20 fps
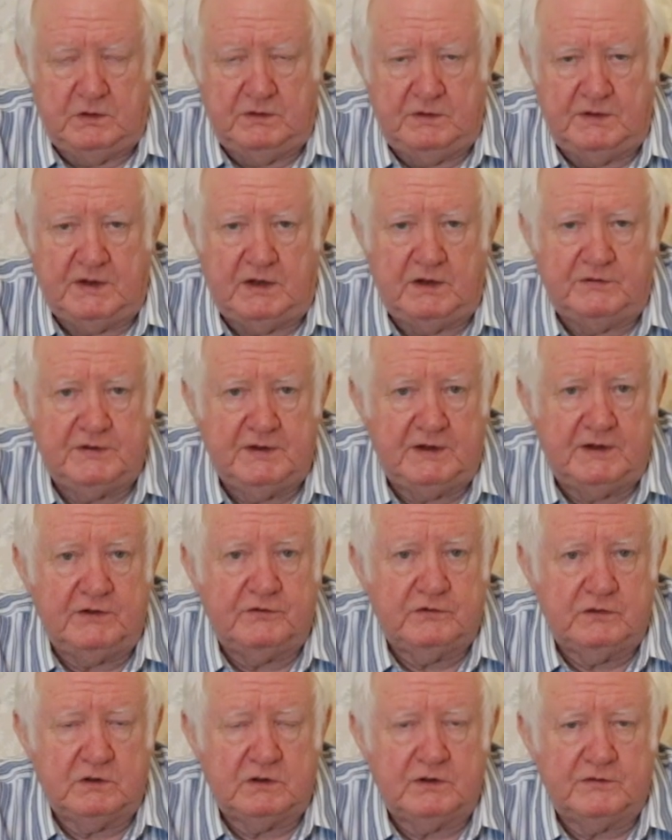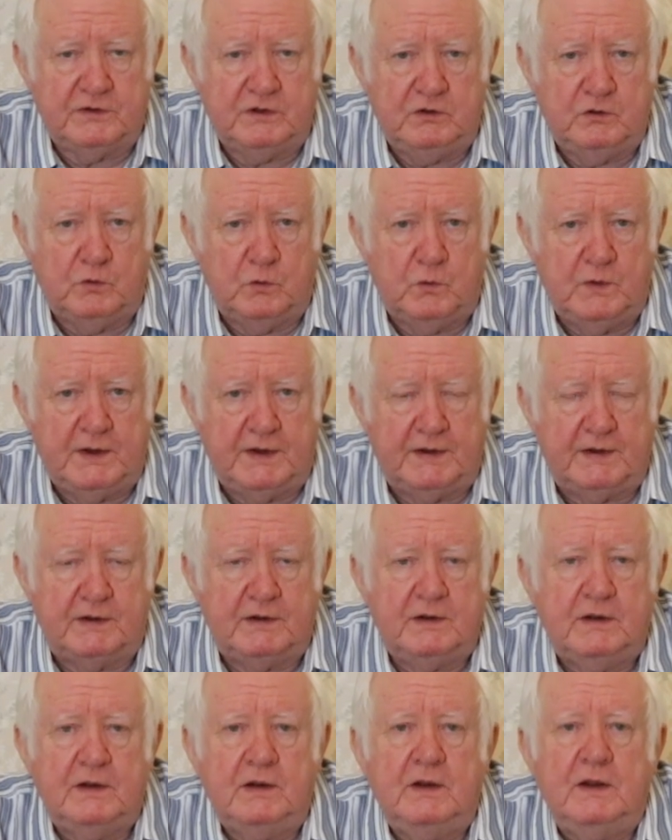then I think it's good. I think you'll win.
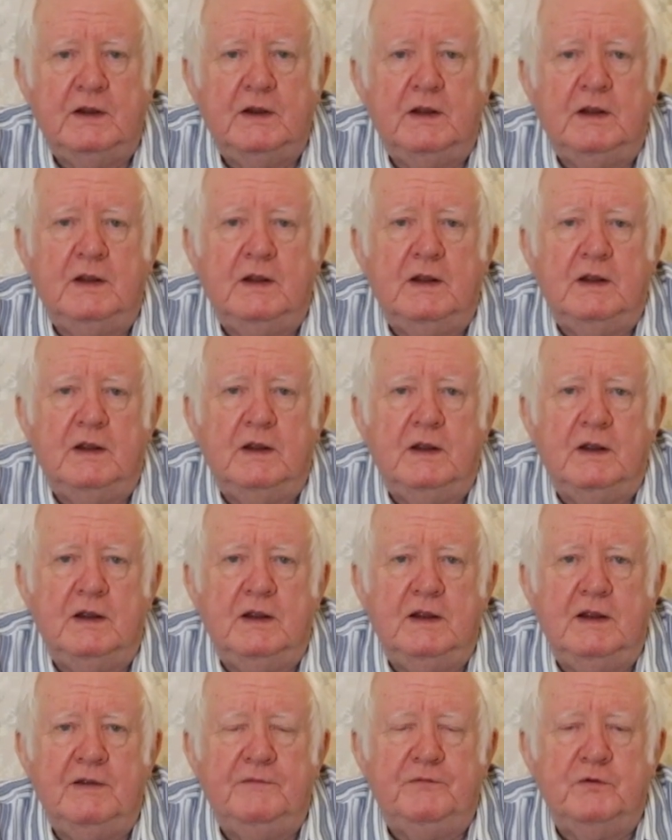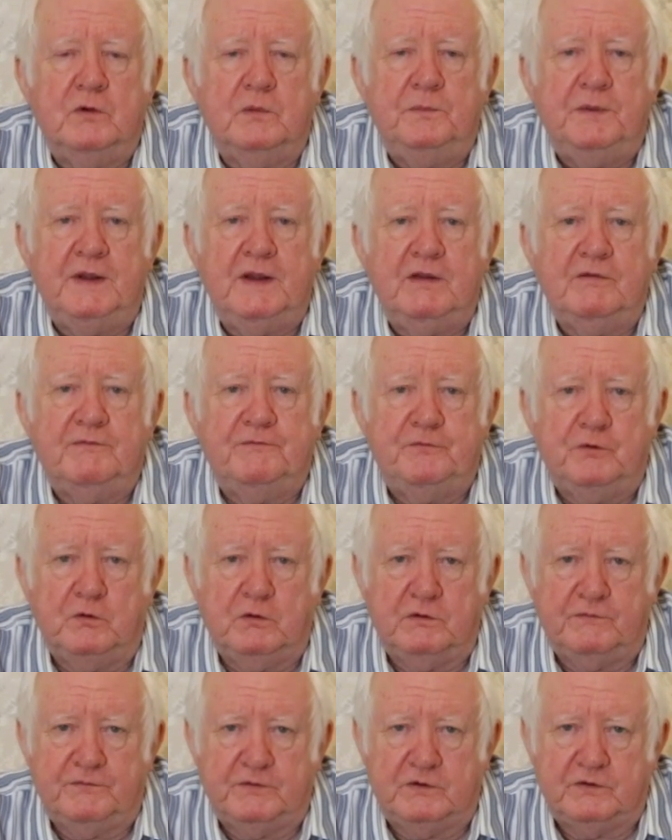if you're being
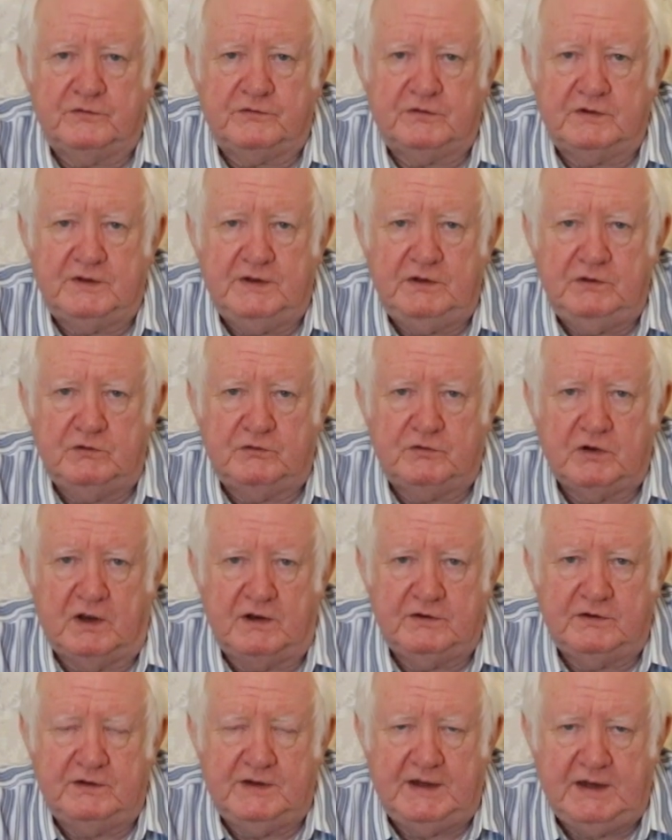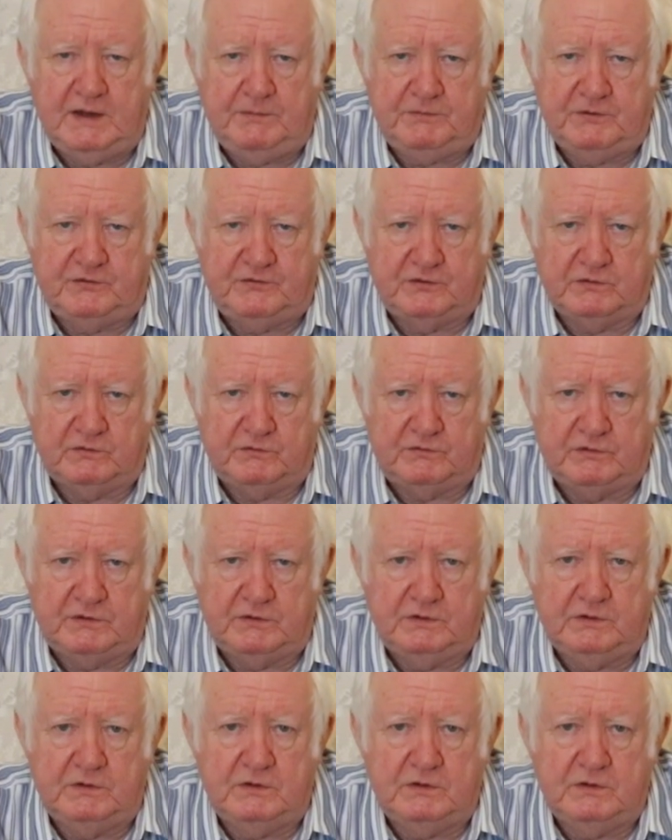fought for custody and you're trying to keep the children